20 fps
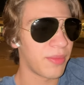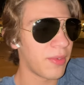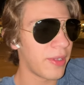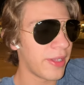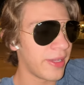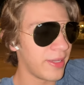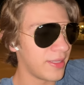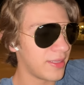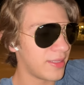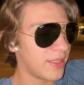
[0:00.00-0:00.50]

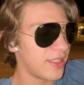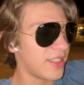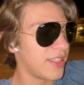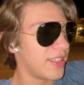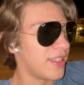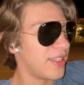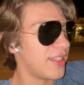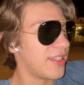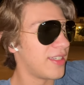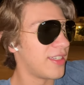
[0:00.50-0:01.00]
ways.
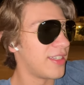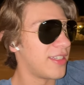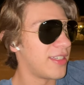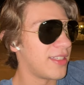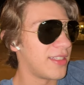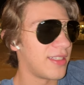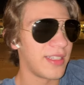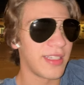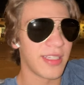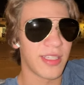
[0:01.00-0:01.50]

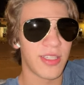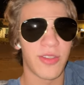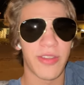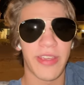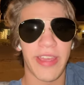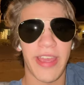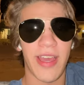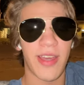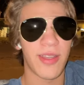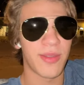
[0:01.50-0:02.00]
Like
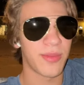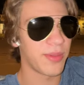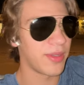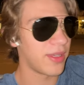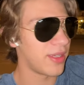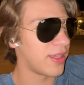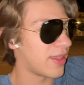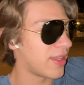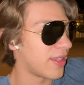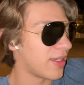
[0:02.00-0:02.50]
going out
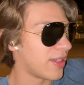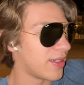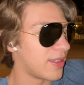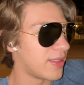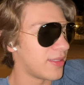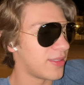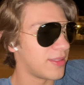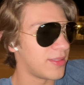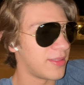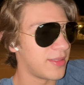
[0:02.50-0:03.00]
with
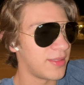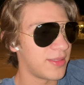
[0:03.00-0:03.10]
the